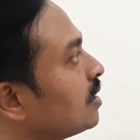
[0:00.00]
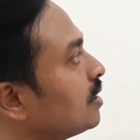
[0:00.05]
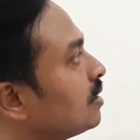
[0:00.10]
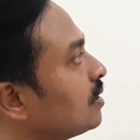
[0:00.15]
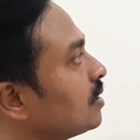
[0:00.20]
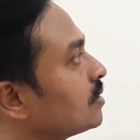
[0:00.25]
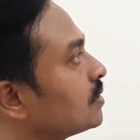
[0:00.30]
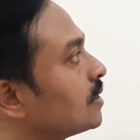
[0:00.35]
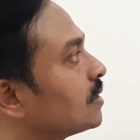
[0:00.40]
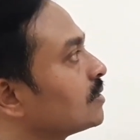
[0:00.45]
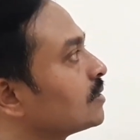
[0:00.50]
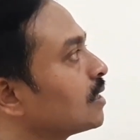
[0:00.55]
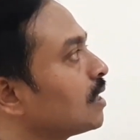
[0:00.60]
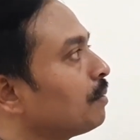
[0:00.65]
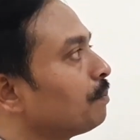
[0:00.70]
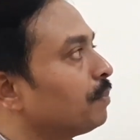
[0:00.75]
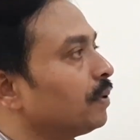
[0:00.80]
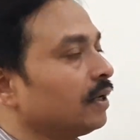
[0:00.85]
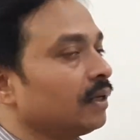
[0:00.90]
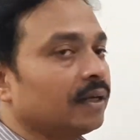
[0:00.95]
in this
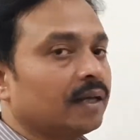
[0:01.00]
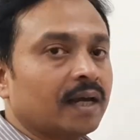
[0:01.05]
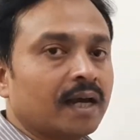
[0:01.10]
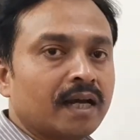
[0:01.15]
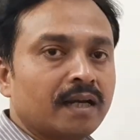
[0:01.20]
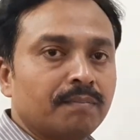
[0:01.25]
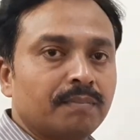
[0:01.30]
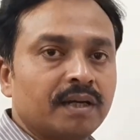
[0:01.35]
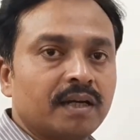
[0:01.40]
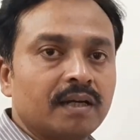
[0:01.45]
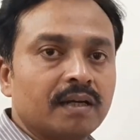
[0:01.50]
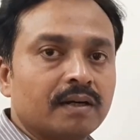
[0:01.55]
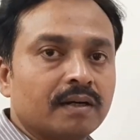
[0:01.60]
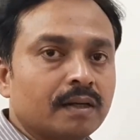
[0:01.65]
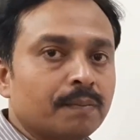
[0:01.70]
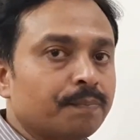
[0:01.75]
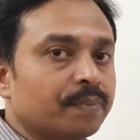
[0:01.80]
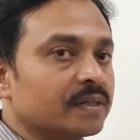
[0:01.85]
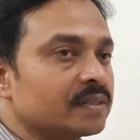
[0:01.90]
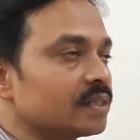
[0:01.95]
example can be
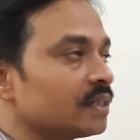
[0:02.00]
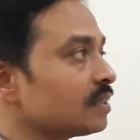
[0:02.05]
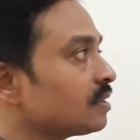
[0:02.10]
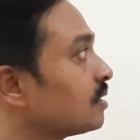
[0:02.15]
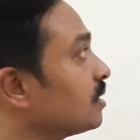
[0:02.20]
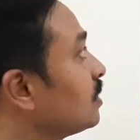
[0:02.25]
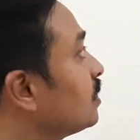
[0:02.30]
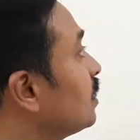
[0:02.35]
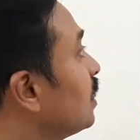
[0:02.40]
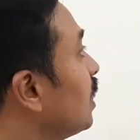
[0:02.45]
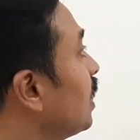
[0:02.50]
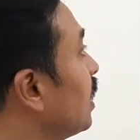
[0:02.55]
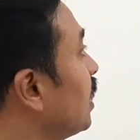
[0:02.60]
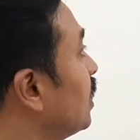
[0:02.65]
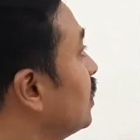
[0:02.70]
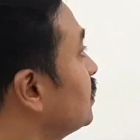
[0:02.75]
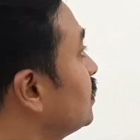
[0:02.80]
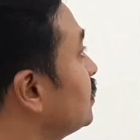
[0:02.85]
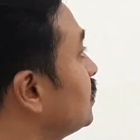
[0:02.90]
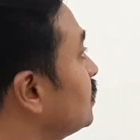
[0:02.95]
represented
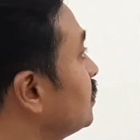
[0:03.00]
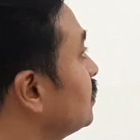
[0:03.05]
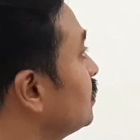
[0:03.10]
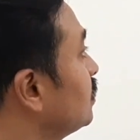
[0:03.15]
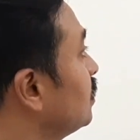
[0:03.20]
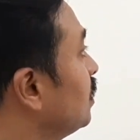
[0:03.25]
as,